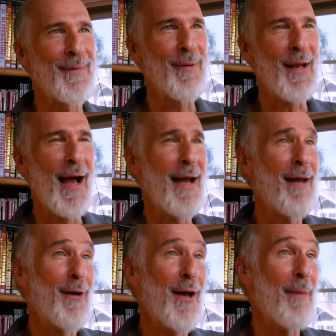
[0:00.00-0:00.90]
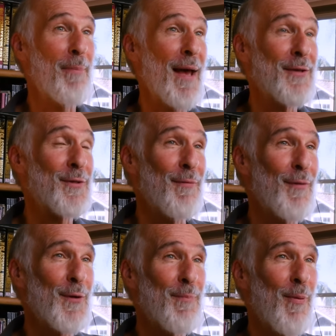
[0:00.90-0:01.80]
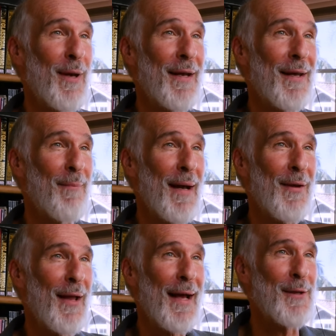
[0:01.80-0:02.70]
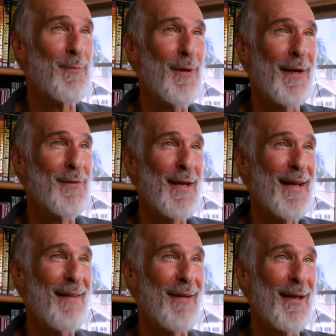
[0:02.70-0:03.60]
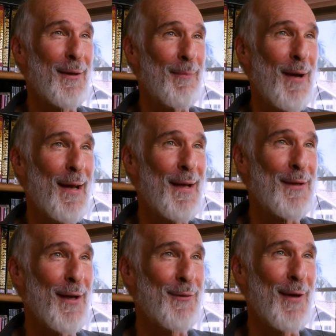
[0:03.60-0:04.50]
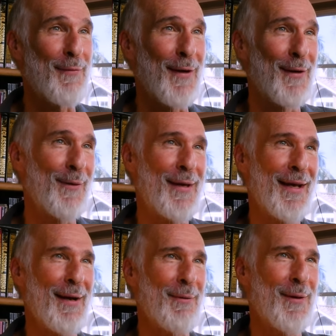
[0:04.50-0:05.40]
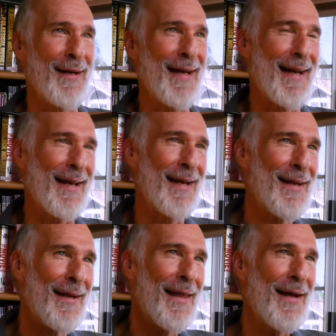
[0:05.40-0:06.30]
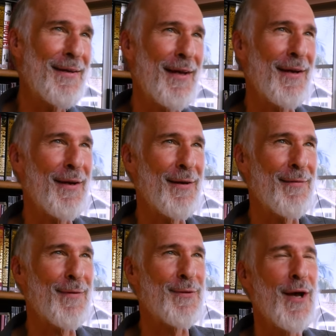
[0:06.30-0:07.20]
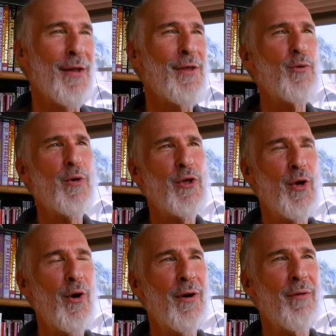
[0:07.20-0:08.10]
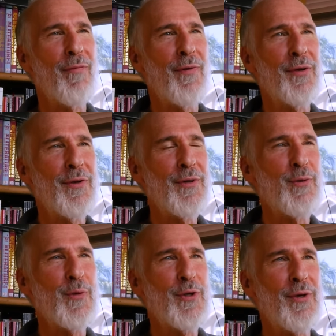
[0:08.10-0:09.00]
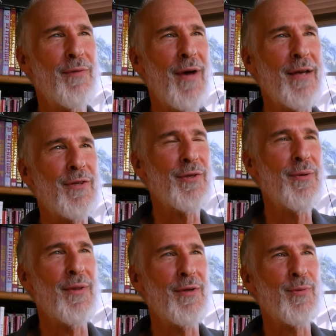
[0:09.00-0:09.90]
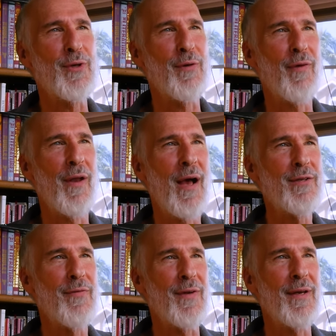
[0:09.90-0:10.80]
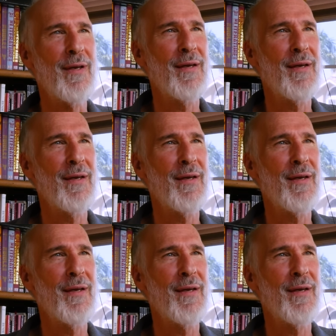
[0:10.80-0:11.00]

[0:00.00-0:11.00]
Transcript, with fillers: Well, I never got past the first point in Michael Hyatt's book because I didn't have a killer product yet. So I figured, okay, well, I got to get that taken care of first. Yeah. This was your, your, this was your advice too, and this was your philosophy.